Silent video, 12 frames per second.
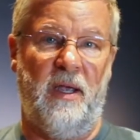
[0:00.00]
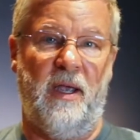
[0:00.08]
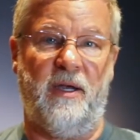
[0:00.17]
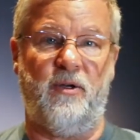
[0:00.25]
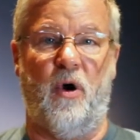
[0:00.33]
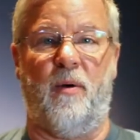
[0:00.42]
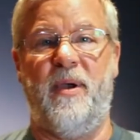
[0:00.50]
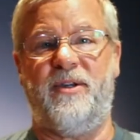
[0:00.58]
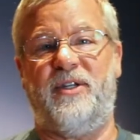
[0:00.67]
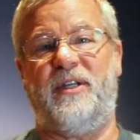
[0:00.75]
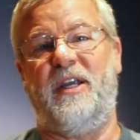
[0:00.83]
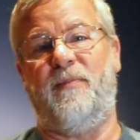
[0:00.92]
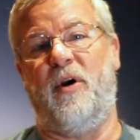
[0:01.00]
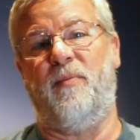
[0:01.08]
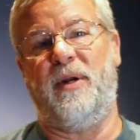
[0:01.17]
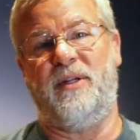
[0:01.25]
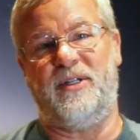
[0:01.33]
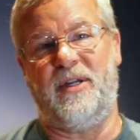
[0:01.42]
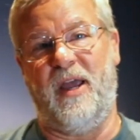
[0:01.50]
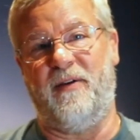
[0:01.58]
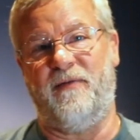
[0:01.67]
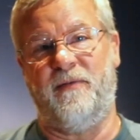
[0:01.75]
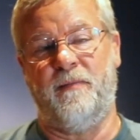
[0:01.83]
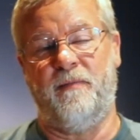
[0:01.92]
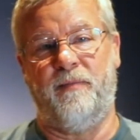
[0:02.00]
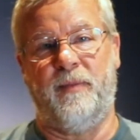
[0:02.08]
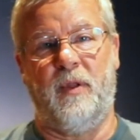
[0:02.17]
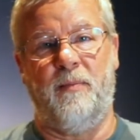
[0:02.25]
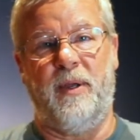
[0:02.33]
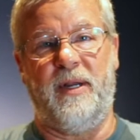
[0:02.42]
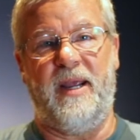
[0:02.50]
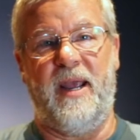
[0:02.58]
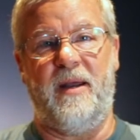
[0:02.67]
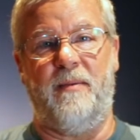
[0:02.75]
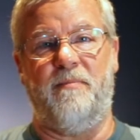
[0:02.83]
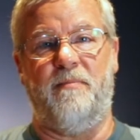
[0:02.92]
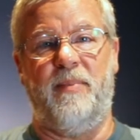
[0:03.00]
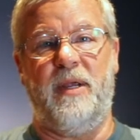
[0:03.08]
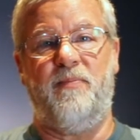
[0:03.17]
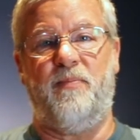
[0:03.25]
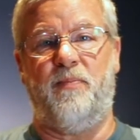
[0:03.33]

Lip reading: and do our best to keep everybody safe. But again, be